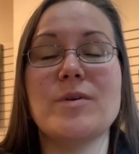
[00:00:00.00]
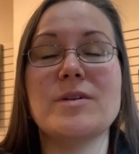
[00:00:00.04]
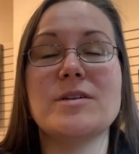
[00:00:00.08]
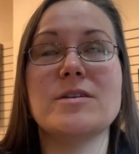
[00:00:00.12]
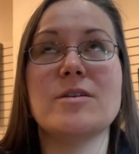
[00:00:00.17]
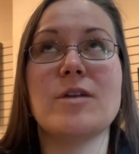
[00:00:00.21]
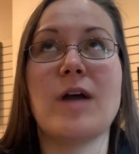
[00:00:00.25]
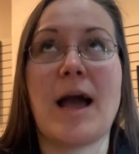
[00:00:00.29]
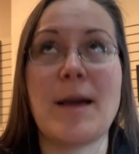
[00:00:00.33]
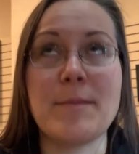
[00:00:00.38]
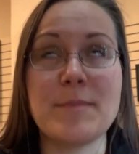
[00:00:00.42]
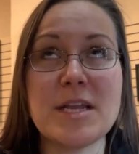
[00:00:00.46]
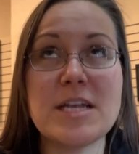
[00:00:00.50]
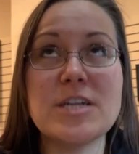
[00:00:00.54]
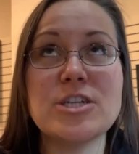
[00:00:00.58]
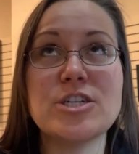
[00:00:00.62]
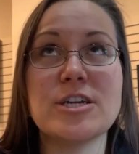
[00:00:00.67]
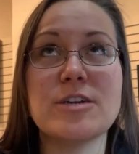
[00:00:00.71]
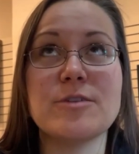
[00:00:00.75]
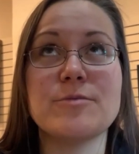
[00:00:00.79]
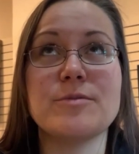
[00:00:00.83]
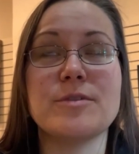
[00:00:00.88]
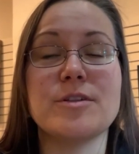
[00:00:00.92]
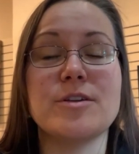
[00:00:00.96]
I'm going to
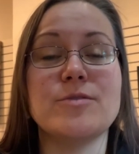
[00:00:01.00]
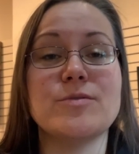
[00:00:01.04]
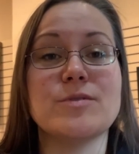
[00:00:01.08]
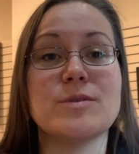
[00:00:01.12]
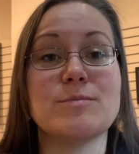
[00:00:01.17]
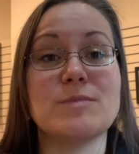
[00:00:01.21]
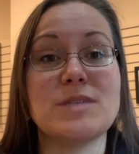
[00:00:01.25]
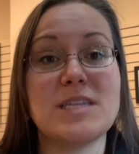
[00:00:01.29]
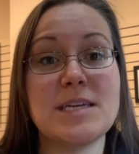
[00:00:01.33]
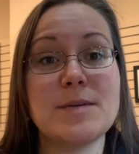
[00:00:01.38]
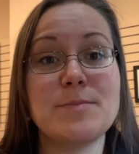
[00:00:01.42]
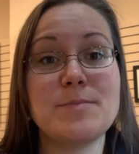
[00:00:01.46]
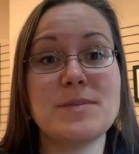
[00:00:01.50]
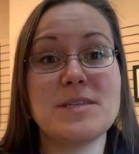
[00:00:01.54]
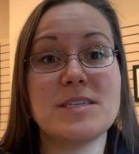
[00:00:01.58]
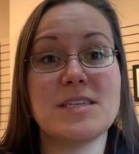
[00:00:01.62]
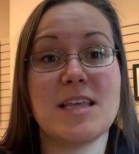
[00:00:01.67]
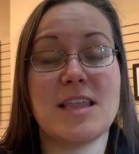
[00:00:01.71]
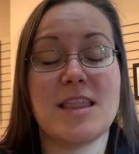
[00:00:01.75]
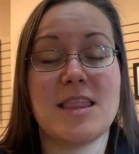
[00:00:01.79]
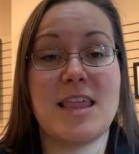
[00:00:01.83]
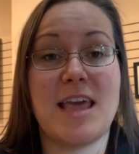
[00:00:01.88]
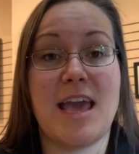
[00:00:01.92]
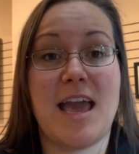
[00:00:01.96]
share with you some tips
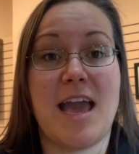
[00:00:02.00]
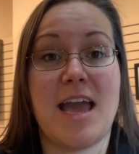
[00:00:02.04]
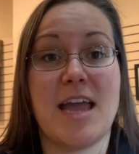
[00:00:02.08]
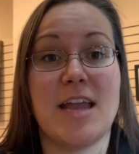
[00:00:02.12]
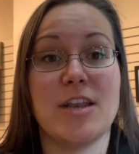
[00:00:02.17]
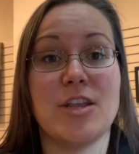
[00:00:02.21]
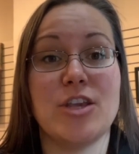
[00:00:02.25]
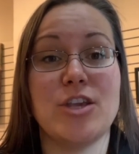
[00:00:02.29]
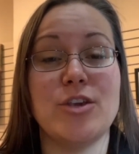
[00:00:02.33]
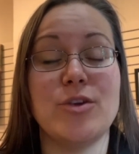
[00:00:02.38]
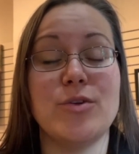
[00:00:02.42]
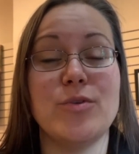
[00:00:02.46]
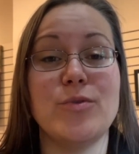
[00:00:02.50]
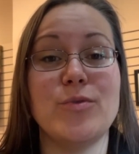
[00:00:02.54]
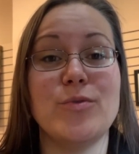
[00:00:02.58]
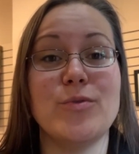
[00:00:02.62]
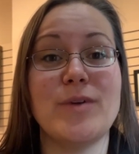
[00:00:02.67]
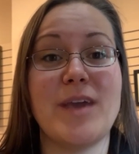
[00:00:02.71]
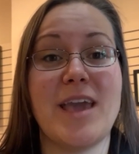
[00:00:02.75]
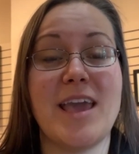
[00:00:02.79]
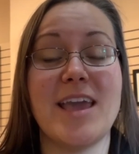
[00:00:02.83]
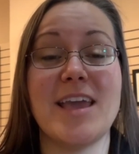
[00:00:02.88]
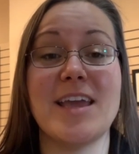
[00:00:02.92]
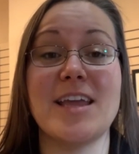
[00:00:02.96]
that you
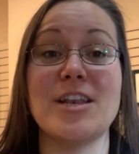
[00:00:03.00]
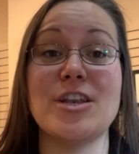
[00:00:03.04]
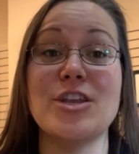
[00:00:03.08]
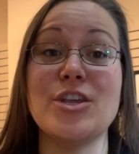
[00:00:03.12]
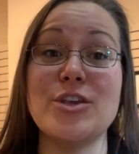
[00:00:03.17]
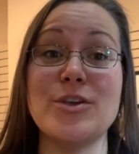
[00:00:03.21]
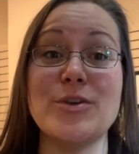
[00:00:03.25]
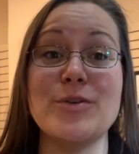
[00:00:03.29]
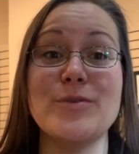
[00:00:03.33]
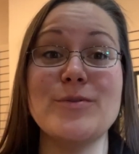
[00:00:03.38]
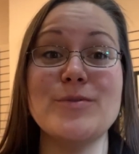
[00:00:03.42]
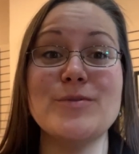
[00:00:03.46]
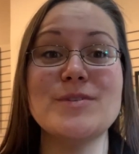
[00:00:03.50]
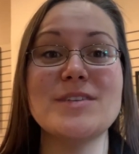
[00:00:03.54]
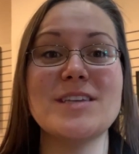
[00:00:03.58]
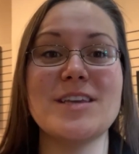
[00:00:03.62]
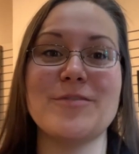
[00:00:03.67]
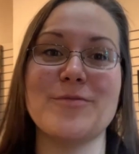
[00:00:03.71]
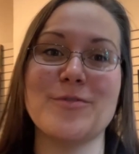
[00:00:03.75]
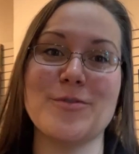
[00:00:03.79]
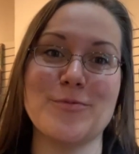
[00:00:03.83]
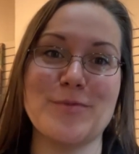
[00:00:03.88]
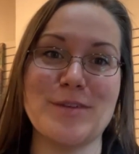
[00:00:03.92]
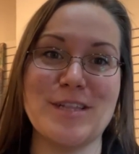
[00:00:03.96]
can use
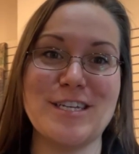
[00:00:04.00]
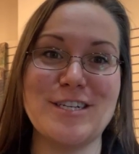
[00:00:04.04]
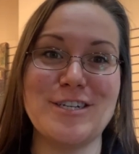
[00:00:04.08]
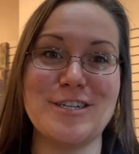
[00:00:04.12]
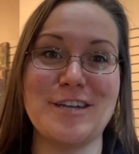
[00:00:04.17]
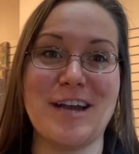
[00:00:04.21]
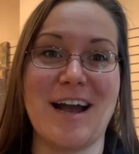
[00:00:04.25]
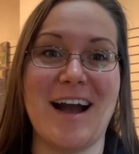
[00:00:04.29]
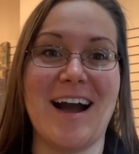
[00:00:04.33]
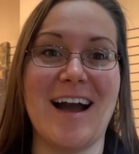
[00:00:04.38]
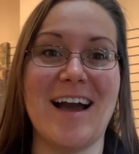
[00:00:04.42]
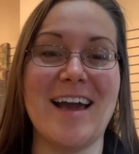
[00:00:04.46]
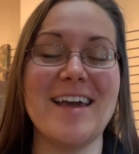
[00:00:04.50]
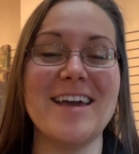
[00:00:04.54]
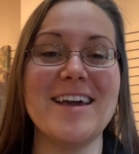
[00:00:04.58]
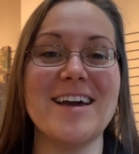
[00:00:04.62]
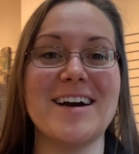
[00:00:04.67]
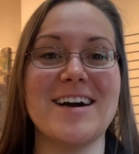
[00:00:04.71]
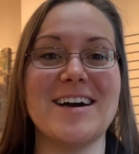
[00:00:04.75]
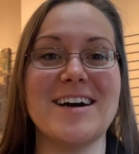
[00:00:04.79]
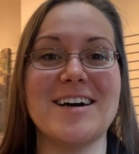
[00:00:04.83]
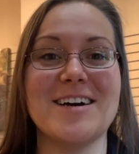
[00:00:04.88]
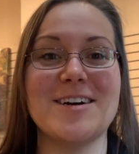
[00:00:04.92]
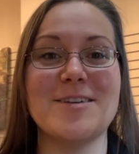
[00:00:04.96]
if you're really shy.
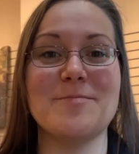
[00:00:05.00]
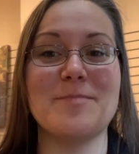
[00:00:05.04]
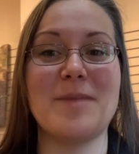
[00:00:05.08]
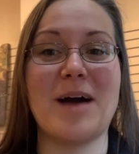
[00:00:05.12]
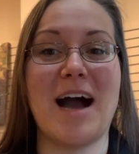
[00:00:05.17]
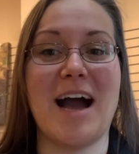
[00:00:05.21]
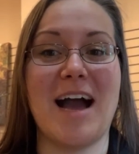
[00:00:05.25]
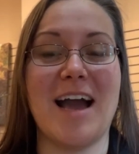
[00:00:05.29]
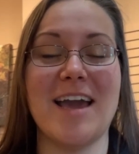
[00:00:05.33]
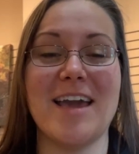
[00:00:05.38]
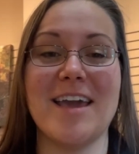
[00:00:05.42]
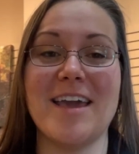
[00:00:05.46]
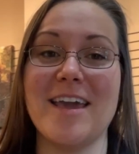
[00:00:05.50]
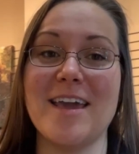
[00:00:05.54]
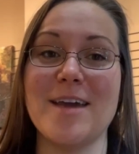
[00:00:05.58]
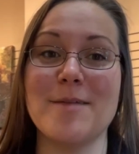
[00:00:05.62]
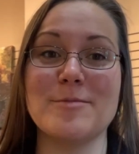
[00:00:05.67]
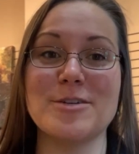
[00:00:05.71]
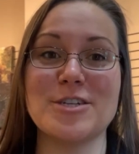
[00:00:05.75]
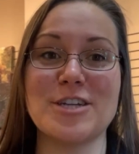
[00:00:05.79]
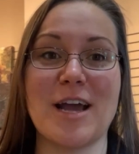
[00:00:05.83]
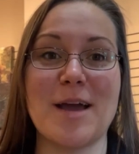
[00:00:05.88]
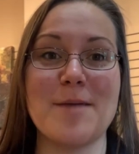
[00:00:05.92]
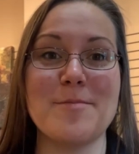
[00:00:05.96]
I am
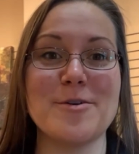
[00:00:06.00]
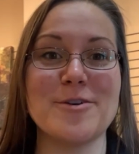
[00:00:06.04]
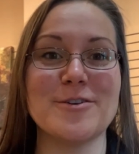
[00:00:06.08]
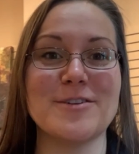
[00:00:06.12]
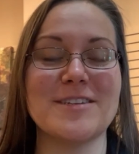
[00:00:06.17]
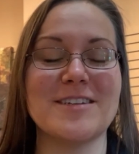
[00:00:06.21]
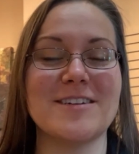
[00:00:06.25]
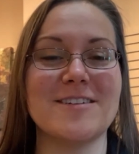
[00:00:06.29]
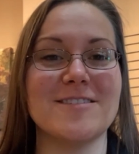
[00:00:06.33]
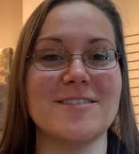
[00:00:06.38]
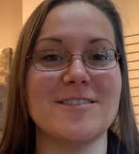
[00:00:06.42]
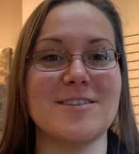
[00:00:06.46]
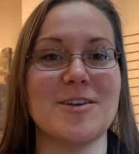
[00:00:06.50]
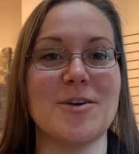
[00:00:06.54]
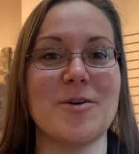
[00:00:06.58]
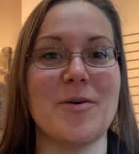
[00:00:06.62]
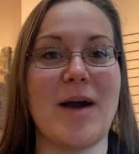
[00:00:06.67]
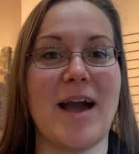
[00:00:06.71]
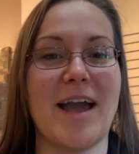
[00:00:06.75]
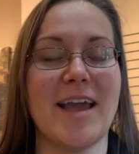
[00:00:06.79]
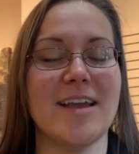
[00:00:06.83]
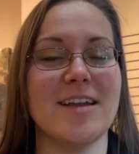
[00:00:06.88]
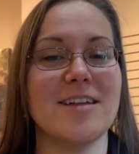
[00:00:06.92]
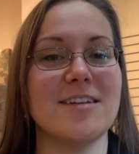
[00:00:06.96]
a shy person, and so
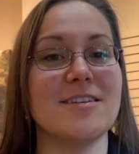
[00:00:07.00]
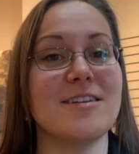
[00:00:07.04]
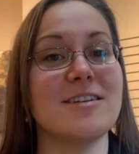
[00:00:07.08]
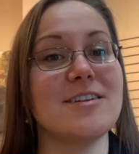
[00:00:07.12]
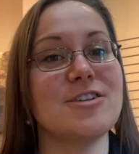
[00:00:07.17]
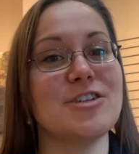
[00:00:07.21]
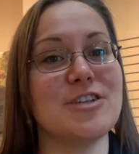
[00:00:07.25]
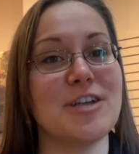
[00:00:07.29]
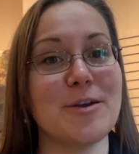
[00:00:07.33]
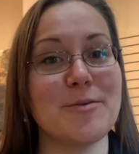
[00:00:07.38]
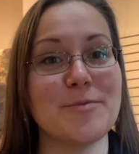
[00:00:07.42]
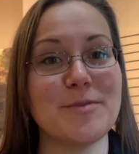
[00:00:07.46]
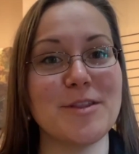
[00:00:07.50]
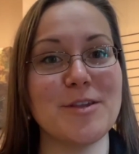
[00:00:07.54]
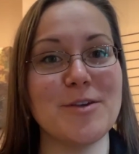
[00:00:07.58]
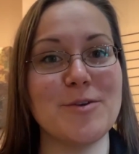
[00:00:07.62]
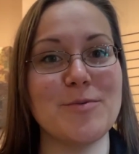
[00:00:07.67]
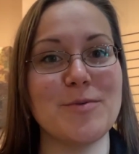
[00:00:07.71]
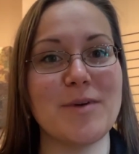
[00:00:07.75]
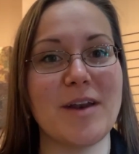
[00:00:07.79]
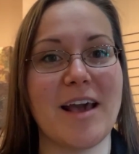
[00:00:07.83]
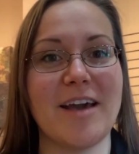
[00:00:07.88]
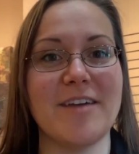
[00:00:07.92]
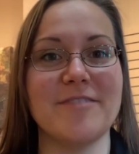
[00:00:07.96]
I can share with you
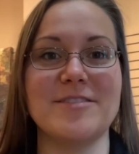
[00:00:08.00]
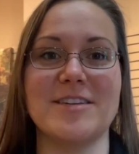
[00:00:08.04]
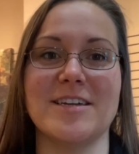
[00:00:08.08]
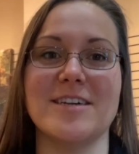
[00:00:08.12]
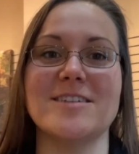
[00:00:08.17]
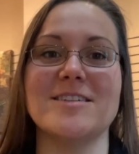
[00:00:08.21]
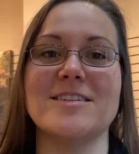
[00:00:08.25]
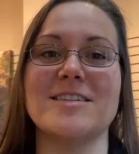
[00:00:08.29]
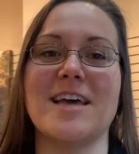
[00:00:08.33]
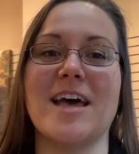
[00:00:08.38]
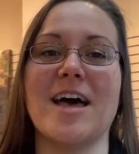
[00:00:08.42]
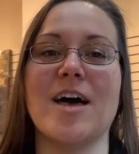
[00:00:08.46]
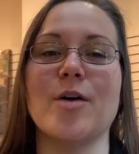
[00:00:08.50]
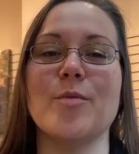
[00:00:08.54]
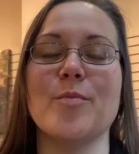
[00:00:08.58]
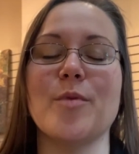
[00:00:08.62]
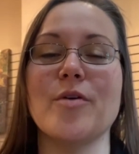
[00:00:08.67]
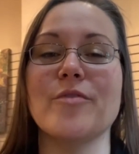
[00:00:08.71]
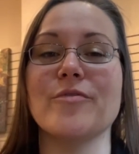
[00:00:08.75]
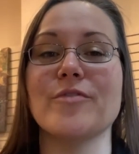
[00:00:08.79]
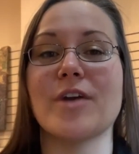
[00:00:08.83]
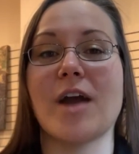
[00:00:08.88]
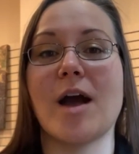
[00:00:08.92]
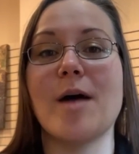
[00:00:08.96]
what I've done to help
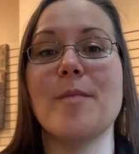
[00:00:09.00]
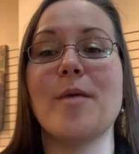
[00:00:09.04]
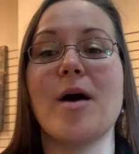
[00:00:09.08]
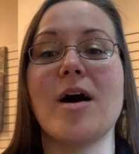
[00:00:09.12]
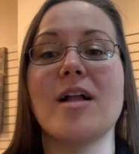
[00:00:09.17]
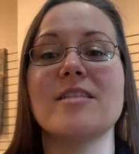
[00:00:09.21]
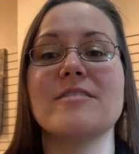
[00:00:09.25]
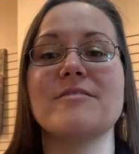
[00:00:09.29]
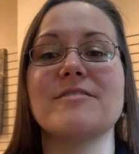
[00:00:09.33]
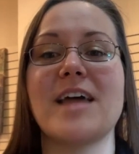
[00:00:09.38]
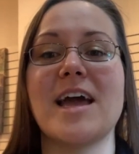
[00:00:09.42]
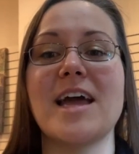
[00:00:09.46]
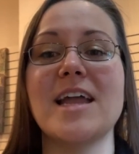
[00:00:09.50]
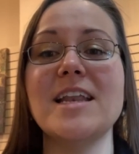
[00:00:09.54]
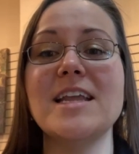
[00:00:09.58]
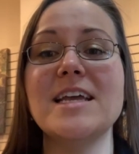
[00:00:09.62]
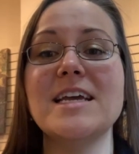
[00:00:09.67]
overcome all of that.